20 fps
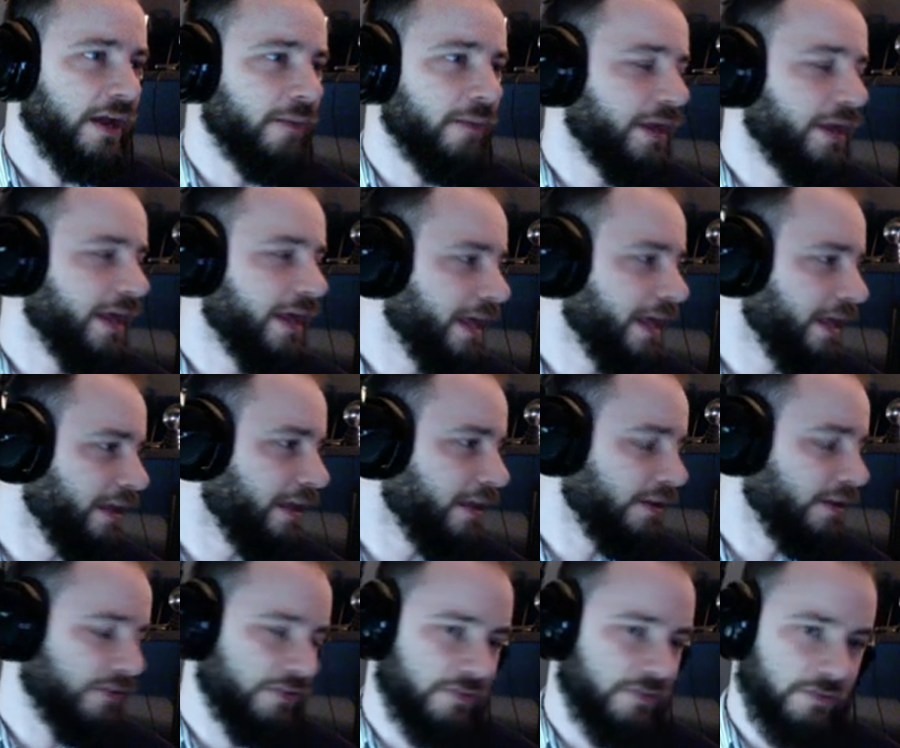to end
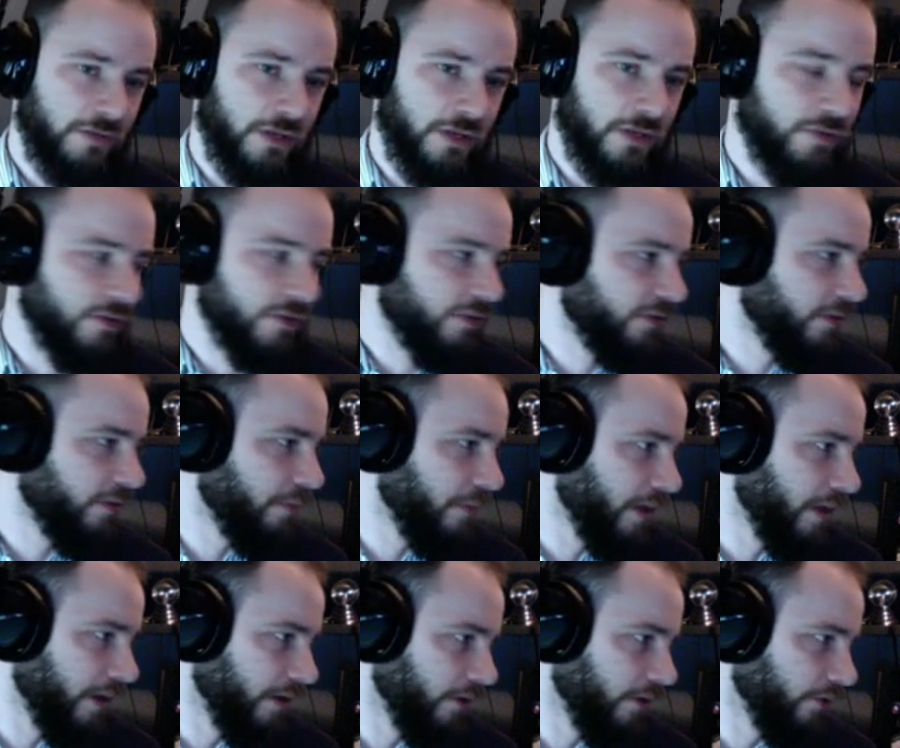this in just a
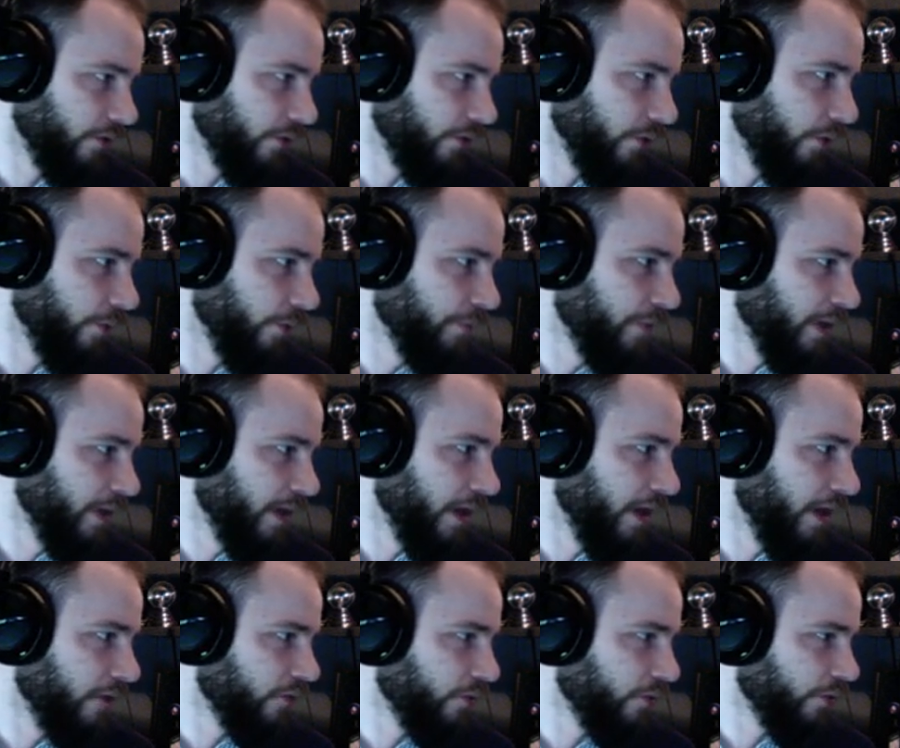minute or two. I
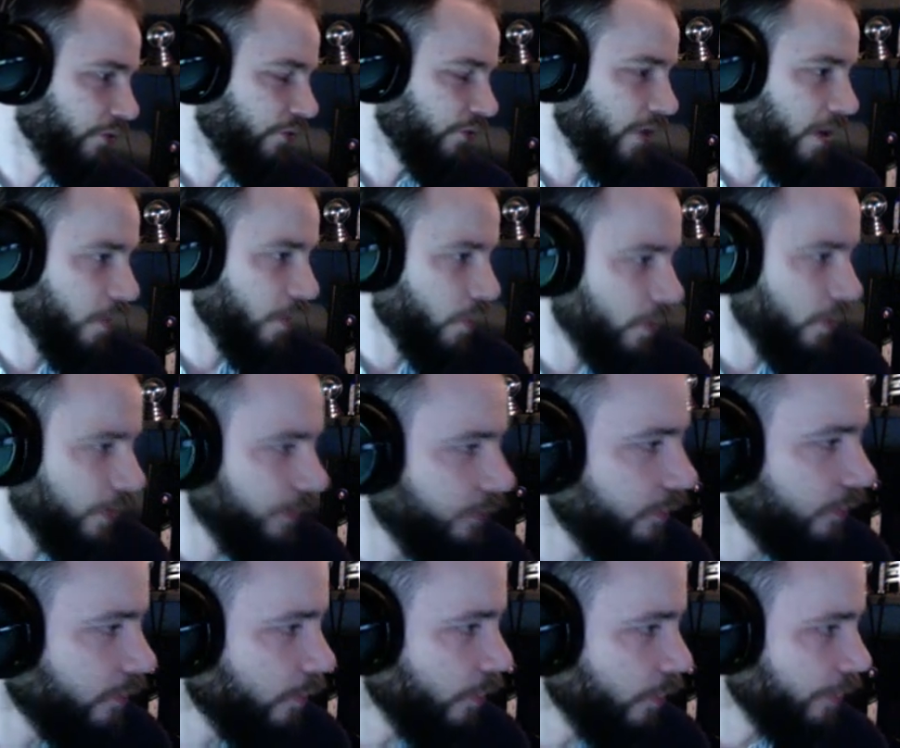just want to try one or two
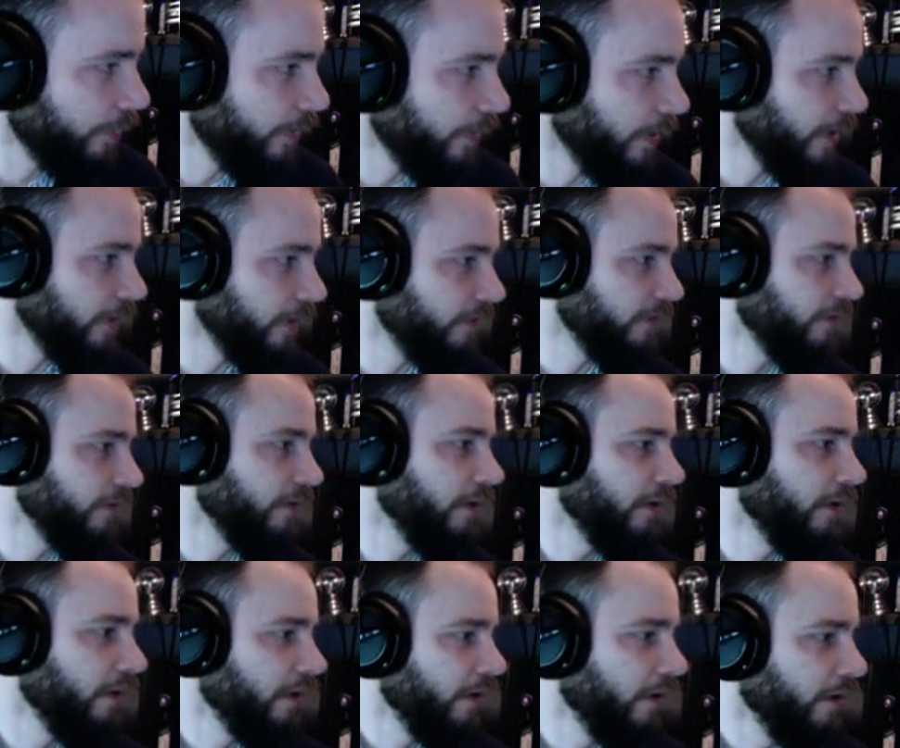more things.
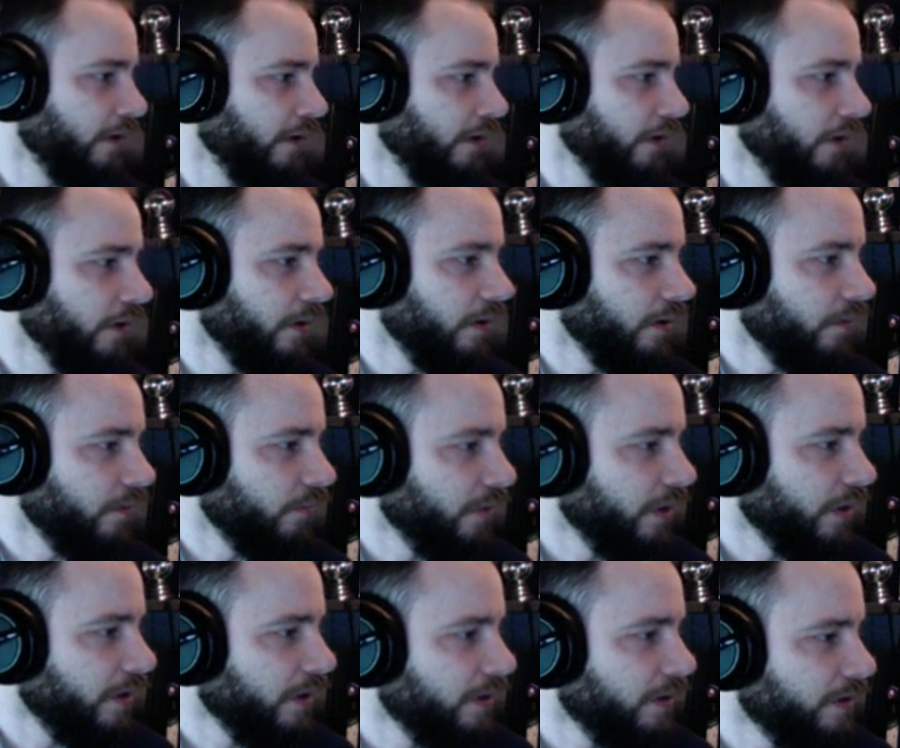
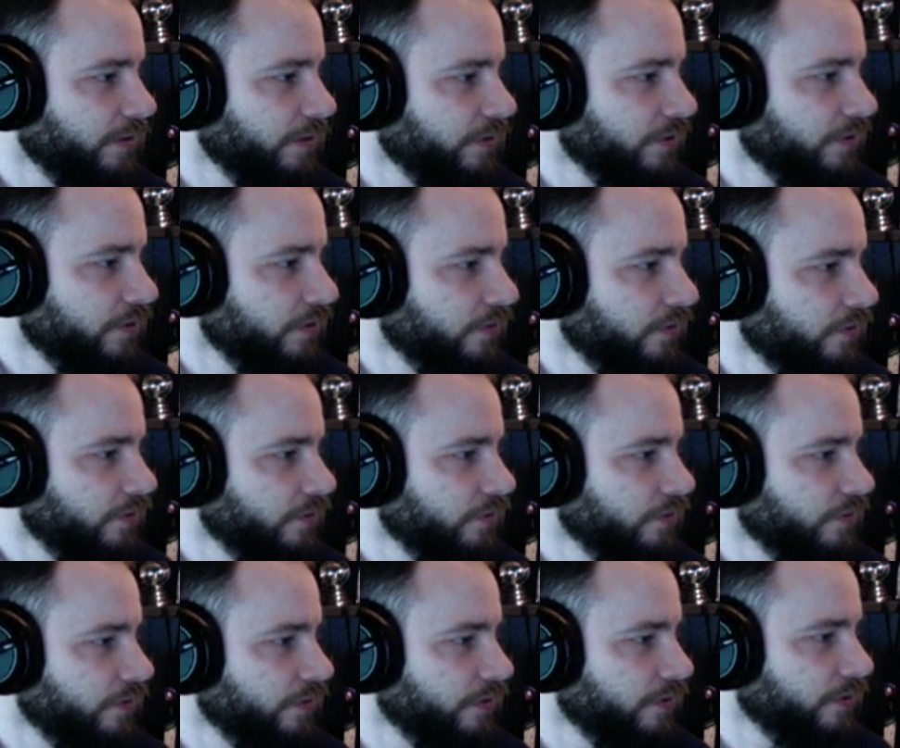Page
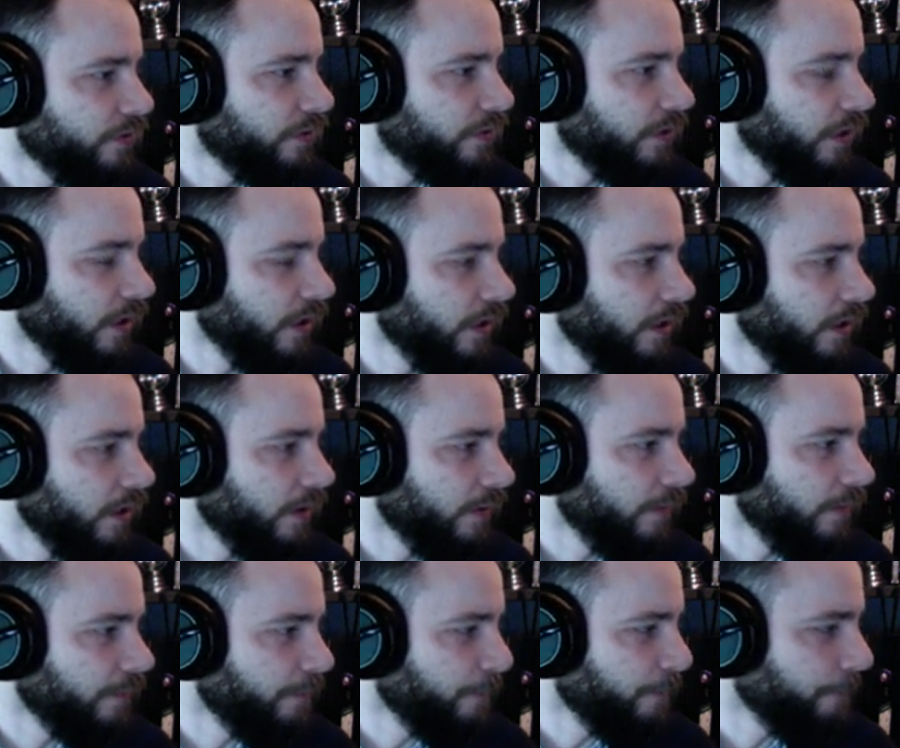news.
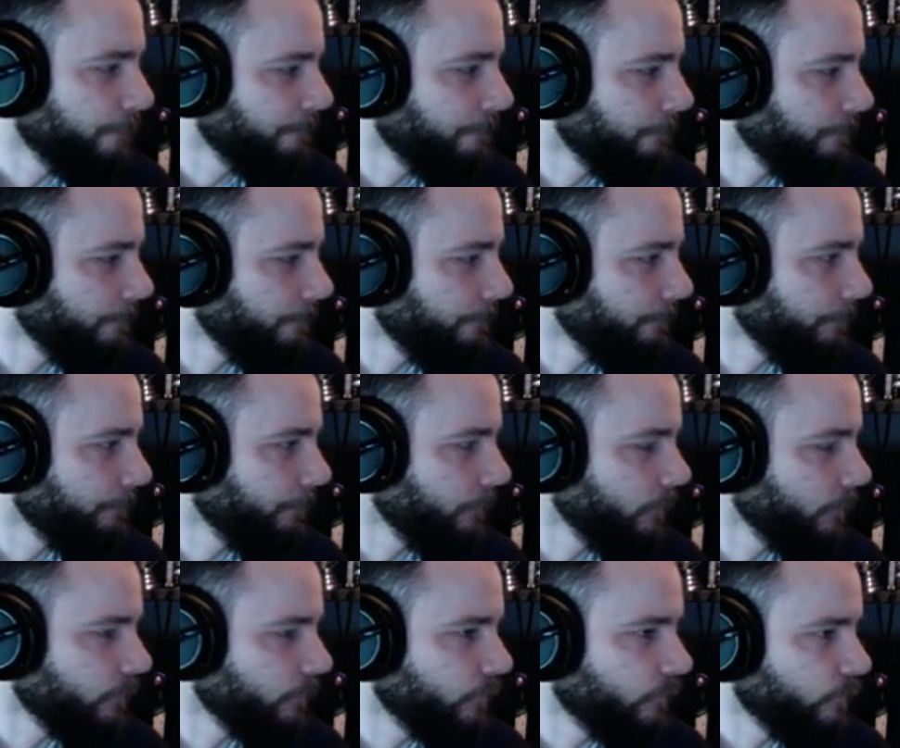Um,
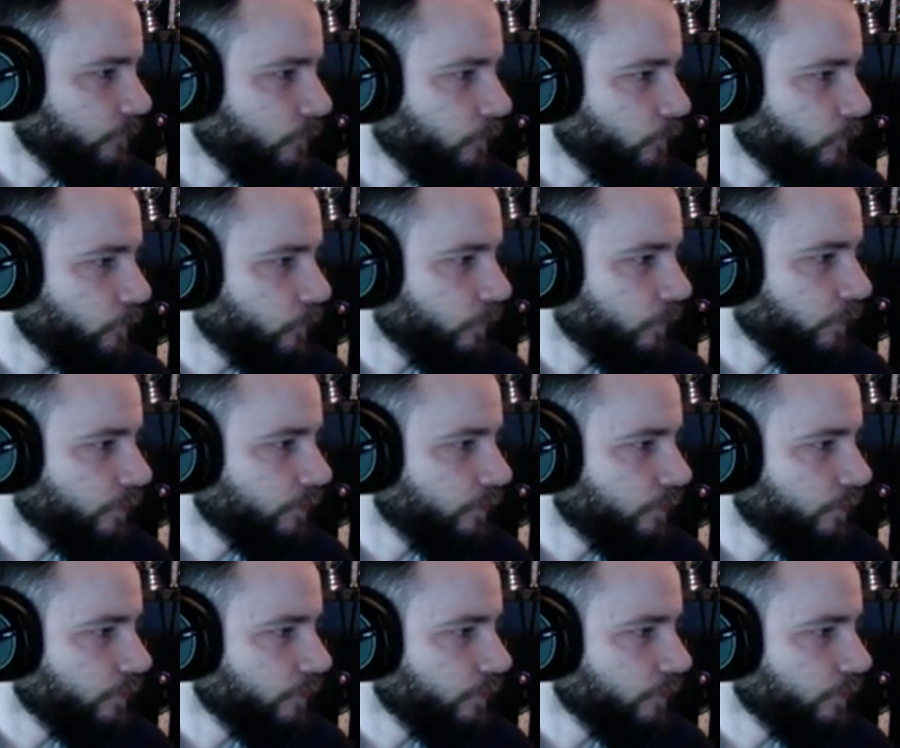let's go with